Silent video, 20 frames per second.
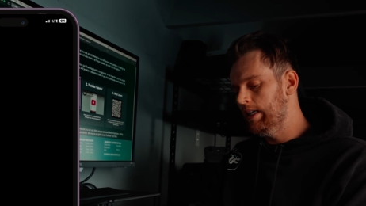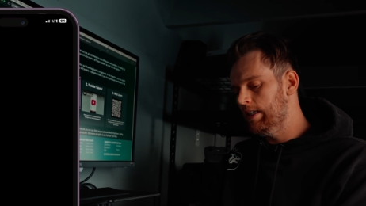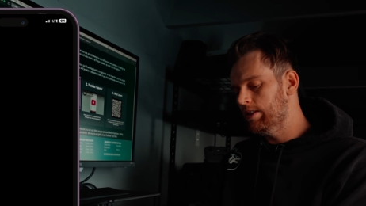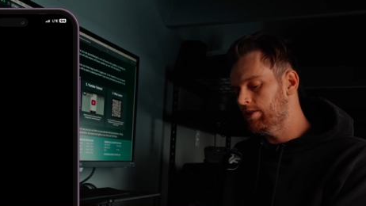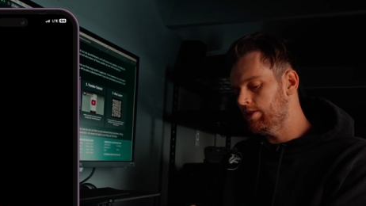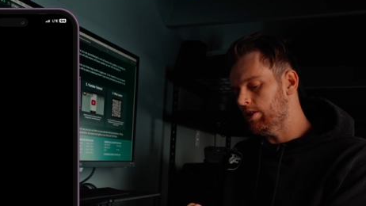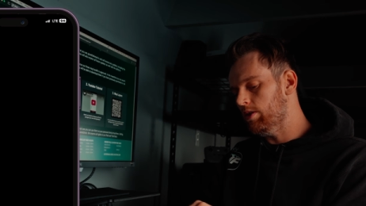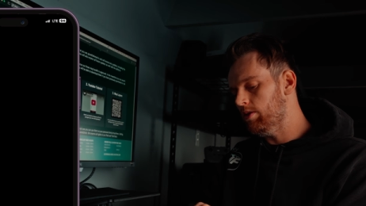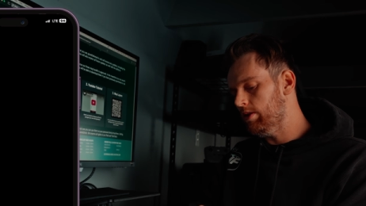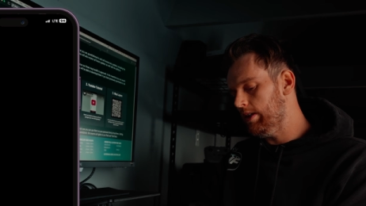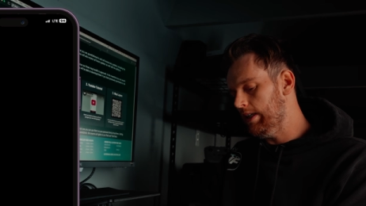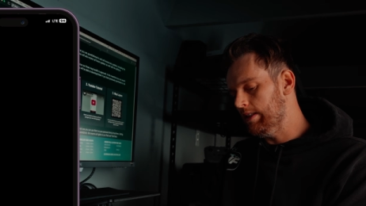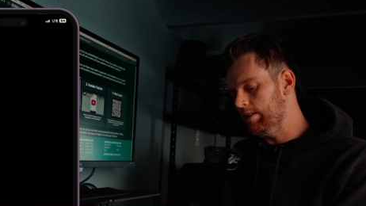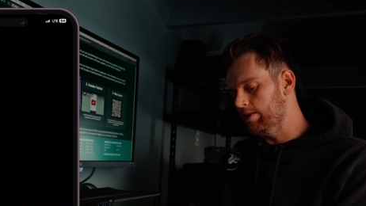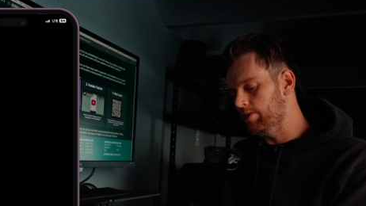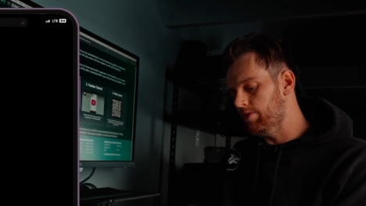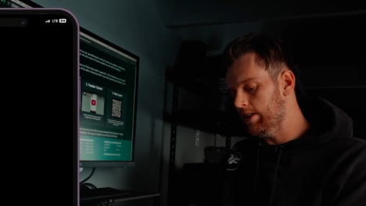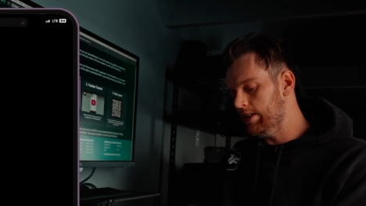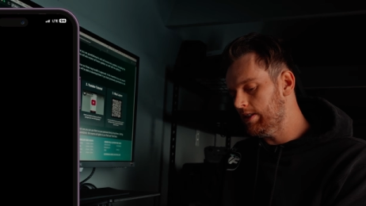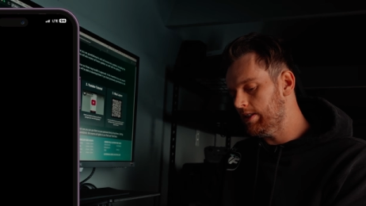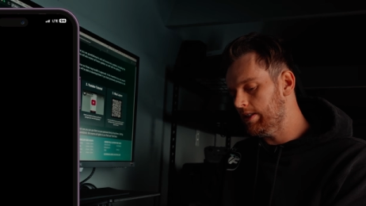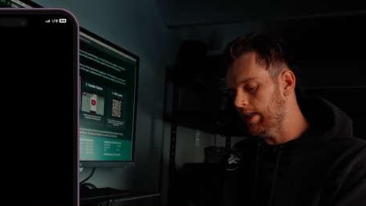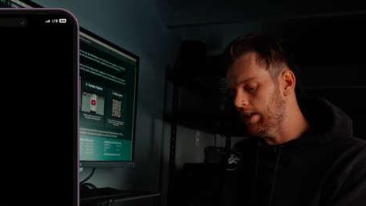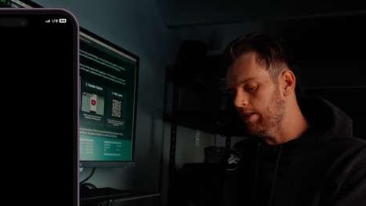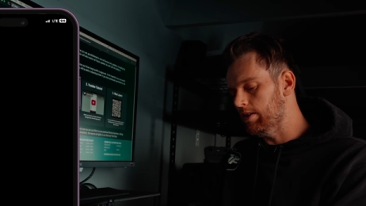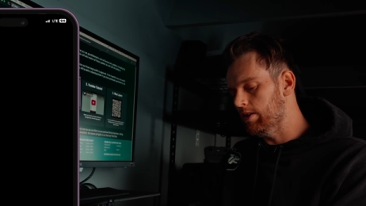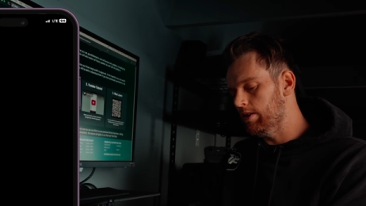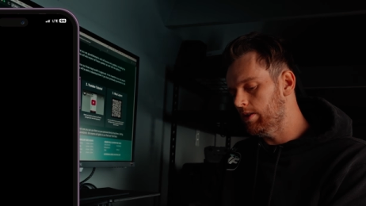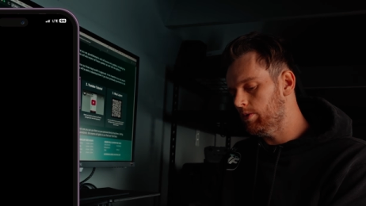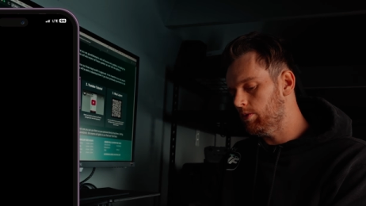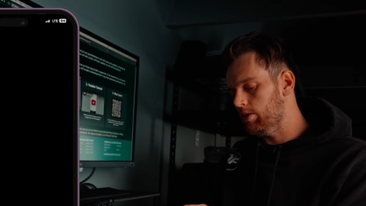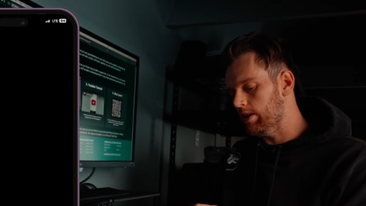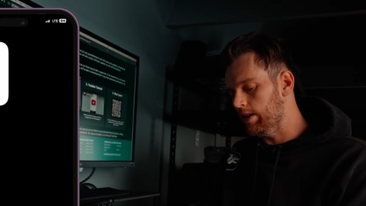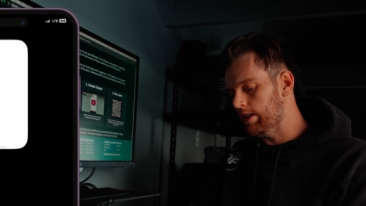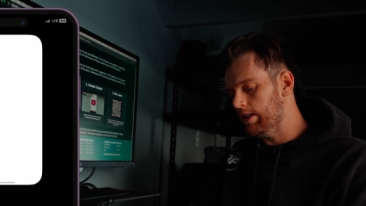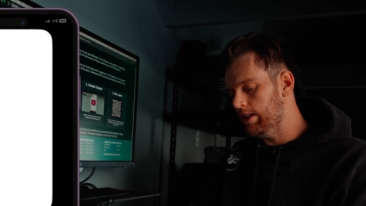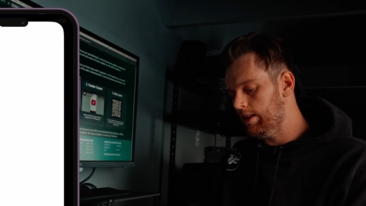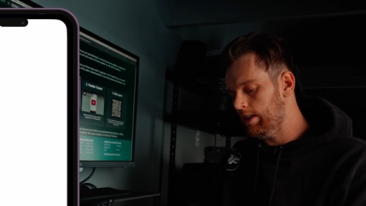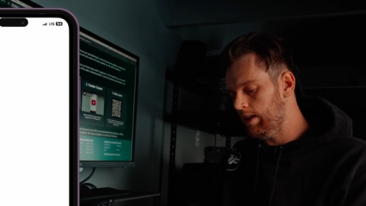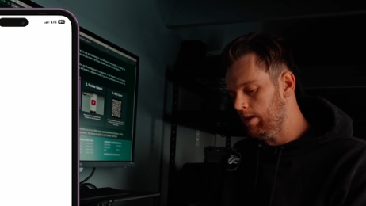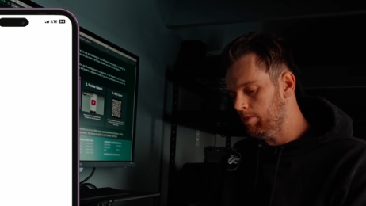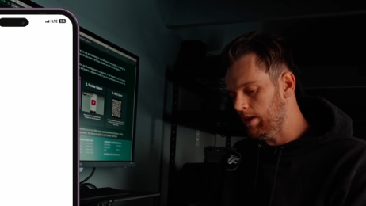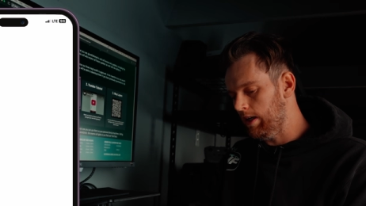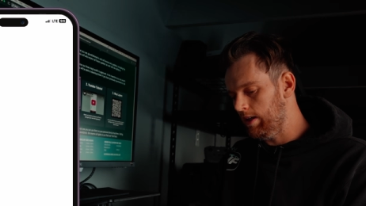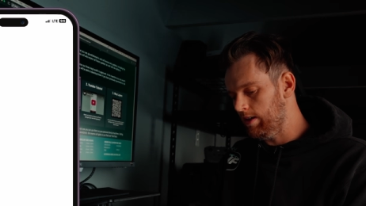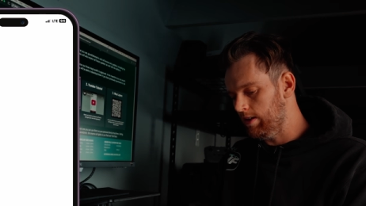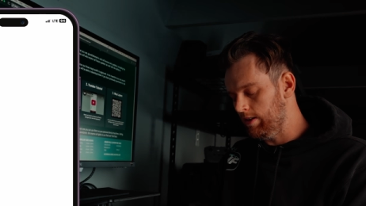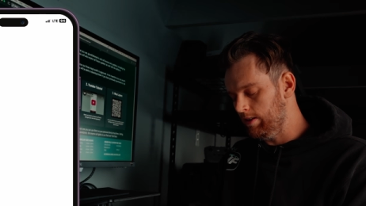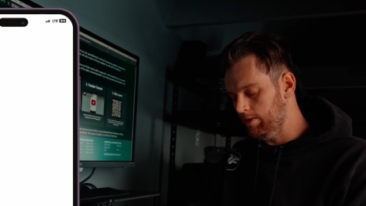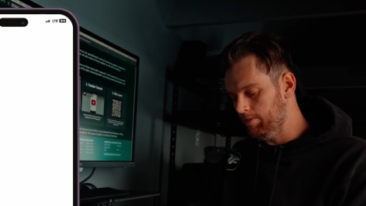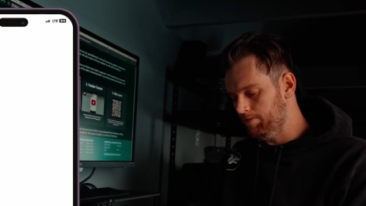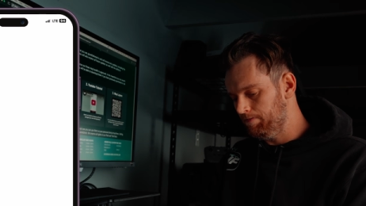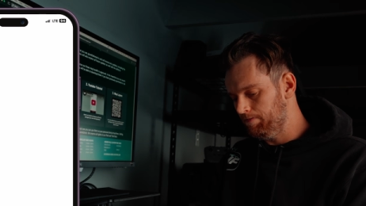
So it's finished downloading. We're gonna hit that back up.